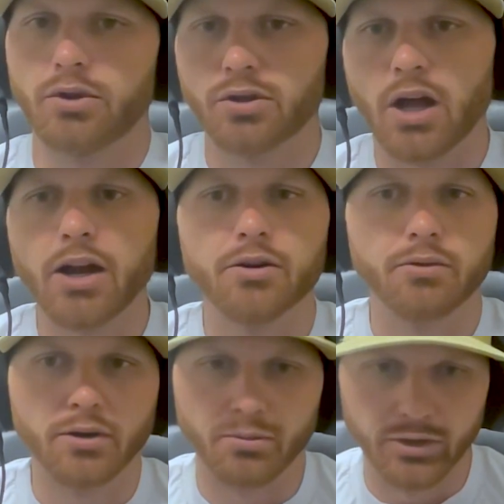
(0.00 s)
a higher
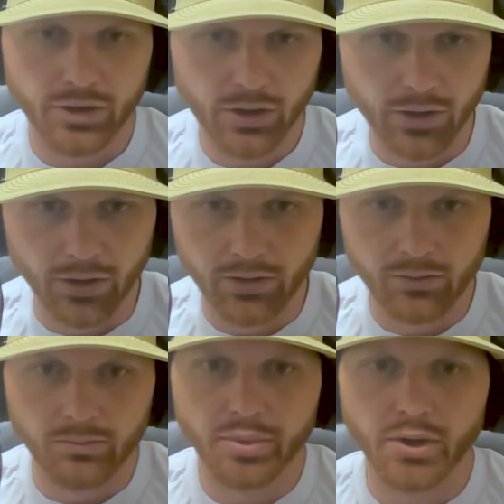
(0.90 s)
rate of
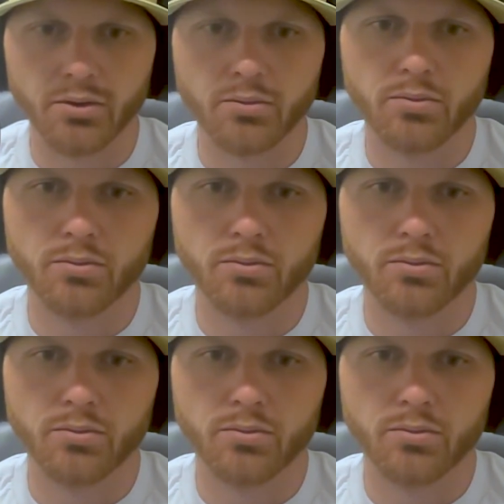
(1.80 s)
return, but